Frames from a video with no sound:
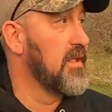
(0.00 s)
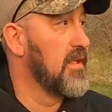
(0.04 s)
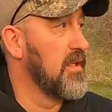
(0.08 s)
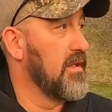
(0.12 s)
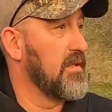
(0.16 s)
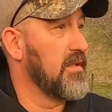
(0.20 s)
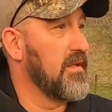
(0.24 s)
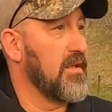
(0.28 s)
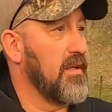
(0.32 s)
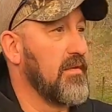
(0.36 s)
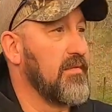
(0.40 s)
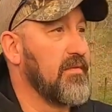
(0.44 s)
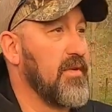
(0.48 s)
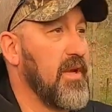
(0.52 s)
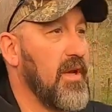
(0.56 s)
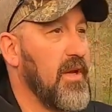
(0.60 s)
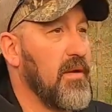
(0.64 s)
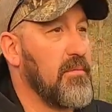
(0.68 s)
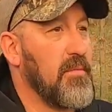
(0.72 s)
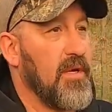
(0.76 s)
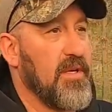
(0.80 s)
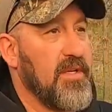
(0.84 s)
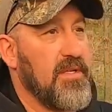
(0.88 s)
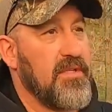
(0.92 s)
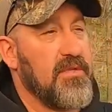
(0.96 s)
I think I've
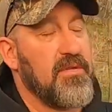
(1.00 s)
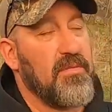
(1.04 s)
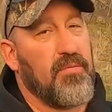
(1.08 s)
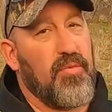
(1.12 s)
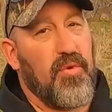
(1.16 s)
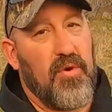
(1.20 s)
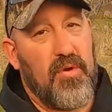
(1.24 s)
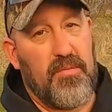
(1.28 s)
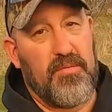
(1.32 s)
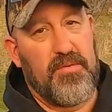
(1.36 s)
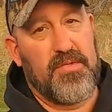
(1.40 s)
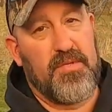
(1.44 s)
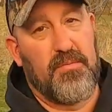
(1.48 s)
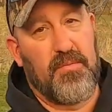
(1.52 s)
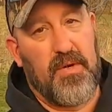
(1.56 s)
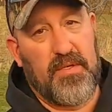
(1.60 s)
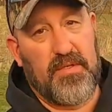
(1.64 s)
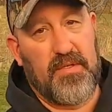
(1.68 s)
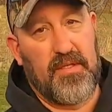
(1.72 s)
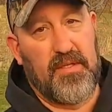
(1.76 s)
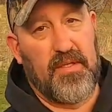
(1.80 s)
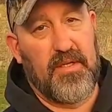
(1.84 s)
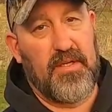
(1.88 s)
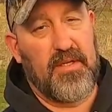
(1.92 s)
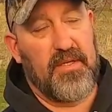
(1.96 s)
got my disappointments
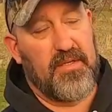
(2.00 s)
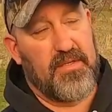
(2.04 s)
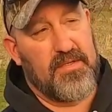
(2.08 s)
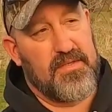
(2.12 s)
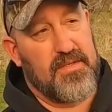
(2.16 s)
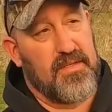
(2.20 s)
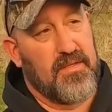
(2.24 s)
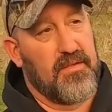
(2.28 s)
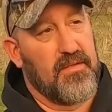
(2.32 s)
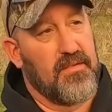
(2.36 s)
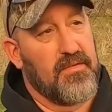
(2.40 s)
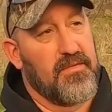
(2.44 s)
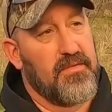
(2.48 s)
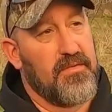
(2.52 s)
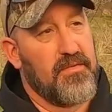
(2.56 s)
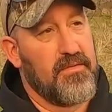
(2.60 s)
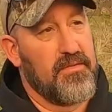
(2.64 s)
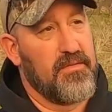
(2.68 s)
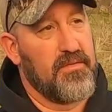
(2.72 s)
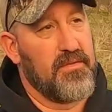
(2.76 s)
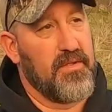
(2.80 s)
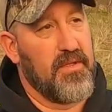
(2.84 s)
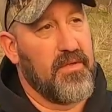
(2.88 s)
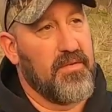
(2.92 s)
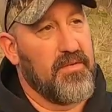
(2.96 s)
about the lake itself.
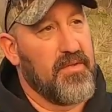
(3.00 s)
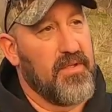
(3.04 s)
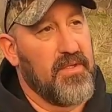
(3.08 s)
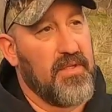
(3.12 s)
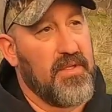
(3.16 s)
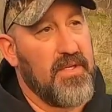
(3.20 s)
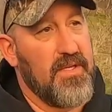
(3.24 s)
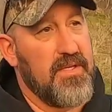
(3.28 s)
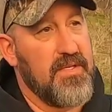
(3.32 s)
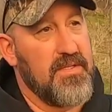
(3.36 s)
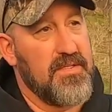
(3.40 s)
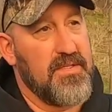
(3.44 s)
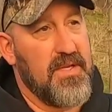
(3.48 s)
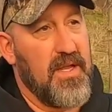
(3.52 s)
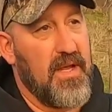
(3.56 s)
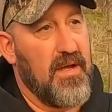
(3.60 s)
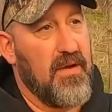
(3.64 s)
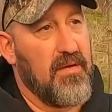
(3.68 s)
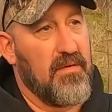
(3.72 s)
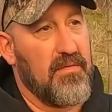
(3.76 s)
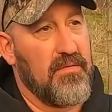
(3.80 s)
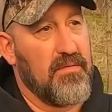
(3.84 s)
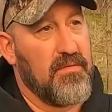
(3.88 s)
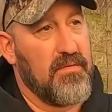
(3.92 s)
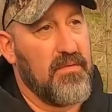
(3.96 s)
You know, the lake is
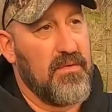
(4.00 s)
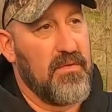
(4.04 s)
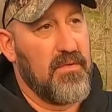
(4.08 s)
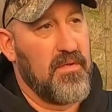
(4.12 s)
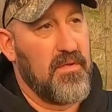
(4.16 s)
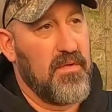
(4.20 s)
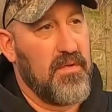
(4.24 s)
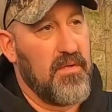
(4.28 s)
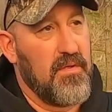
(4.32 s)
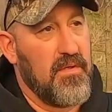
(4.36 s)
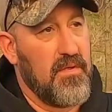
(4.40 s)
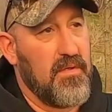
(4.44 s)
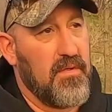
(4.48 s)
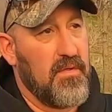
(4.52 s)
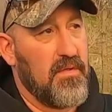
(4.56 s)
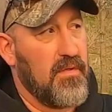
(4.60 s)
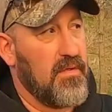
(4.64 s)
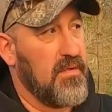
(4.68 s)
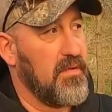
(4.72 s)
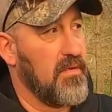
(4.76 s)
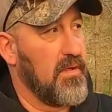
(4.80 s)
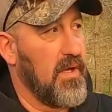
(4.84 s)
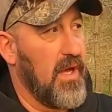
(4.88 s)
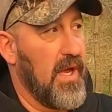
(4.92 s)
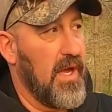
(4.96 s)
down
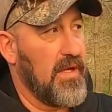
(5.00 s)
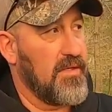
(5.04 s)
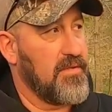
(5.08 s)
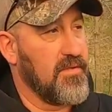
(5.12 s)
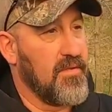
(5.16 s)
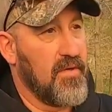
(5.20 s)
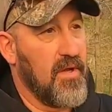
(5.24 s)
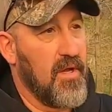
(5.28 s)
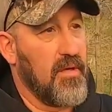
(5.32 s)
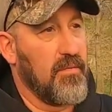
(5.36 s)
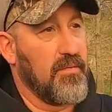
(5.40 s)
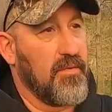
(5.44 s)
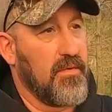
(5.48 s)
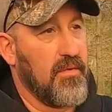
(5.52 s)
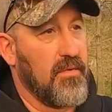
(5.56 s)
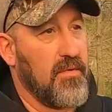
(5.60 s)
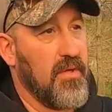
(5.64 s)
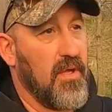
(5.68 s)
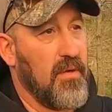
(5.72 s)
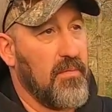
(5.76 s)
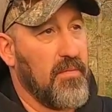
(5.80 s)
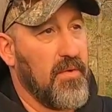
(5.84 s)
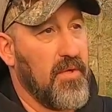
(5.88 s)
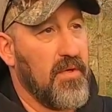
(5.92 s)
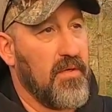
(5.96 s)
an astronomical
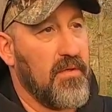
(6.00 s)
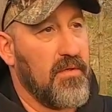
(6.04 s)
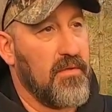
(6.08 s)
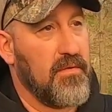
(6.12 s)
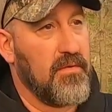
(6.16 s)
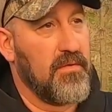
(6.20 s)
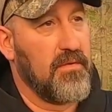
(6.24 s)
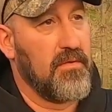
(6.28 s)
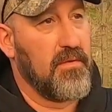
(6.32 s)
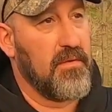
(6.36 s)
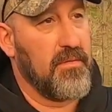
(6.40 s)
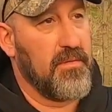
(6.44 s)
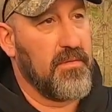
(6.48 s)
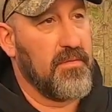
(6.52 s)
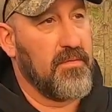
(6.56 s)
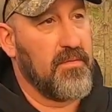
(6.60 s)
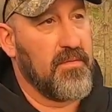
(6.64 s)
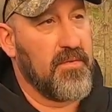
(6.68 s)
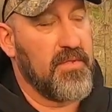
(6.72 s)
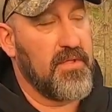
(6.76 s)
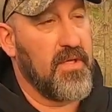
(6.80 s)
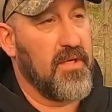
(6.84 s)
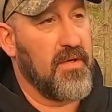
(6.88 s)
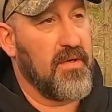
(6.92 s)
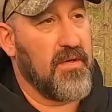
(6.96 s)
number. I mean,
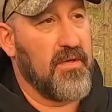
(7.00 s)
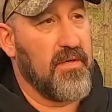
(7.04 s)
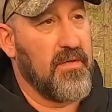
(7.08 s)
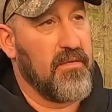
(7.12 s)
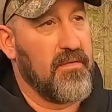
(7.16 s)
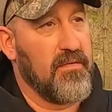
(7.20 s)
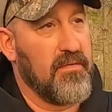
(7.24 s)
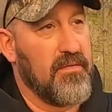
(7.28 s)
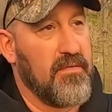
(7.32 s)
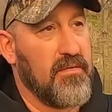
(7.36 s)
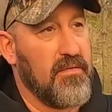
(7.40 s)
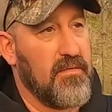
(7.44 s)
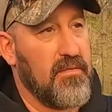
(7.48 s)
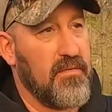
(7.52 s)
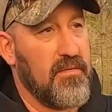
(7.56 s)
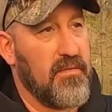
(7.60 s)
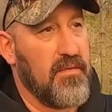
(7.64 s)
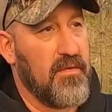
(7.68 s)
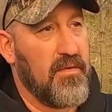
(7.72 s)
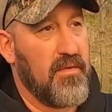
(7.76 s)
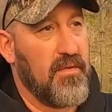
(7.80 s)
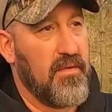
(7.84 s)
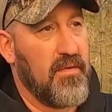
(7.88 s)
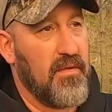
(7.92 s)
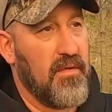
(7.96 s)
we're talking
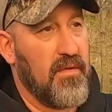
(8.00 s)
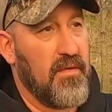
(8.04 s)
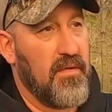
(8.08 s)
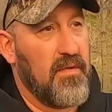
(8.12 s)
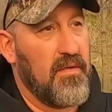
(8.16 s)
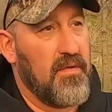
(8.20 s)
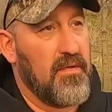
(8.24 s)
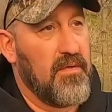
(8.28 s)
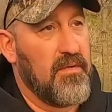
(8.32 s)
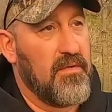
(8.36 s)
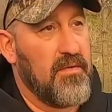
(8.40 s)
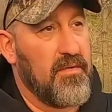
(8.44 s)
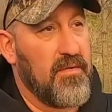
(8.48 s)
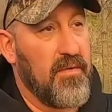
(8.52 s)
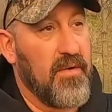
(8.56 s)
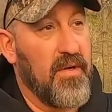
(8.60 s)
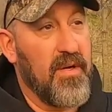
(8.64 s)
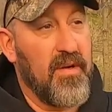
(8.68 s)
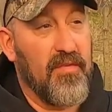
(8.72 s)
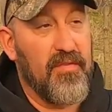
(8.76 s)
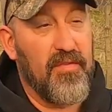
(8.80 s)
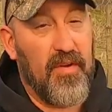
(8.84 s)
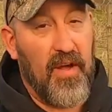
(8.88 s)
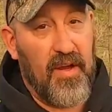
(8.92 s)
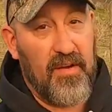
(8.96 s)
3
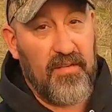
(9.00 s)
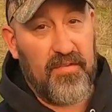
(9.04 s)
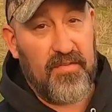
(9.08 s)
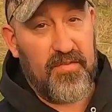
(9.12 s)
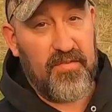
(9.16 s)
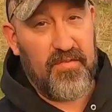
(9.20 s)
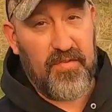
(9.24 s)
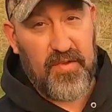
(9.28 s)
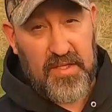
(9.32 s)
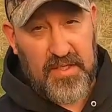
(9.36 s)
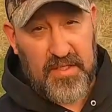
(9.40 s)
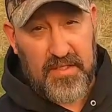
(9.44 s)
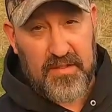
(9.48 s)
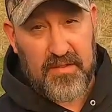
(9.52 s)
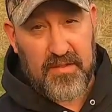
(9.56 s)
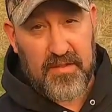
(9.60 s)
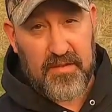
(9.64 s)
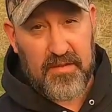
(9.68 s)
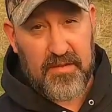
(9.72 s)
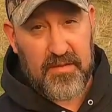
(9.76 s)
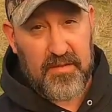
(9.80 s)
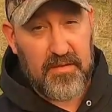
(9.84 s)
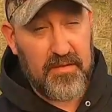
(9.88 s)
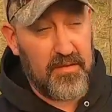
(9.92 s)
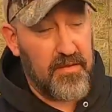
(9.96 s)
to 5 feet
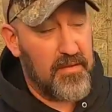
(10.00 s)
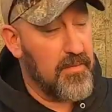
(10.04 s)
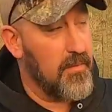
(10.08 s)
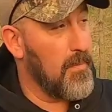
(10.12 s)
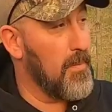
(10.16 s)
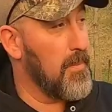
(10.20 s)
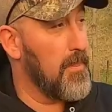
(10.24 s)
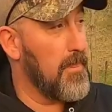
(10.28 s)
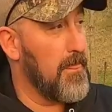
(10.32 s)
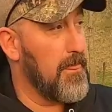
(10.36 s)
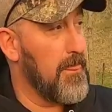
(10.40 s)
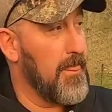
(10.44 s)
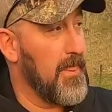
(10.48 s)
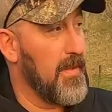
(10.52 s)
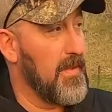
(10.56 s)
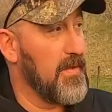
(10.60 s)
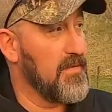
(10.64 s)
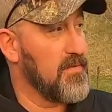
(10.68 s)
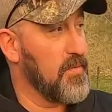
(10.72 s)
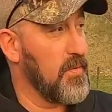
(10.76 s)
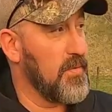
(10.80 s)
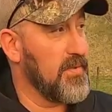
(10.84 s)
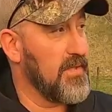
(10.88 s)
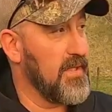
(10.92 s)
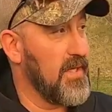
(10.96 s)

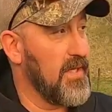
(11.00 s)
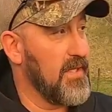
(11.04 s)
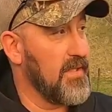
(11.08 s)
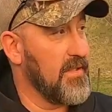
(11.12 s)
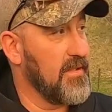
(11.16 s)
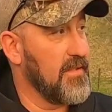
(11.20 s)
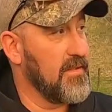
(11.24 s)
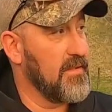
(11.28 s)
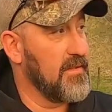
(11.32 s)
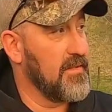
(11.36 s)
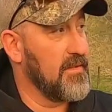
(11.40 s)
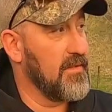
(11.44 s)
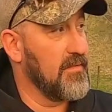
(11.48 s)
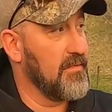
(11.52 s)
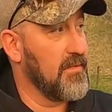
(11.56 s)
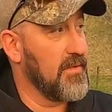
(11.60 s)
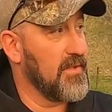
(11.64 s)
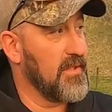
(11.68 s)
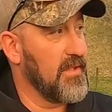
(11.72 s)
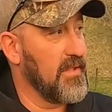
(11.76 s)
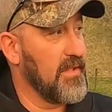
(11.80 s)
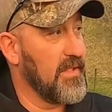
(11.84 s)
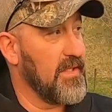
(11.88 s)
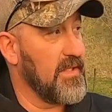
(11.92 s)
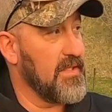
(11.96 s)
is what the
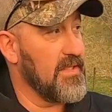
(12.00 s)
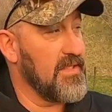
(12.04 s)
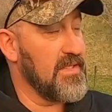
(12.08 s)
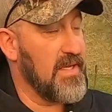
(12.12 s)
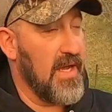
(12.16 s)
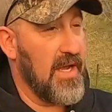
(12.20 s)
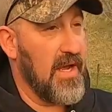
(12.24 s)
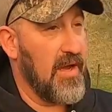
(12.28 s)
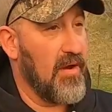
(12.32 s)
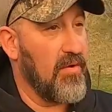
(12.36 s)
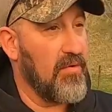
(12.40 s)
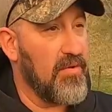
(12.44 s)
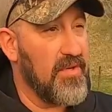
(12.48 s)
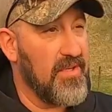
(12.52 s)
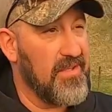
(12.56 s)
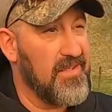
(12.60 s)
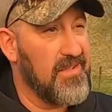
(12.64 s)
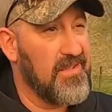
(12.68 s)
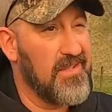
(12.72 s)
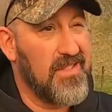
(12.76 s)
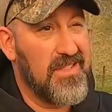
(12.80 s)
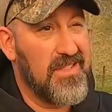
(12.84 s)
lake is down.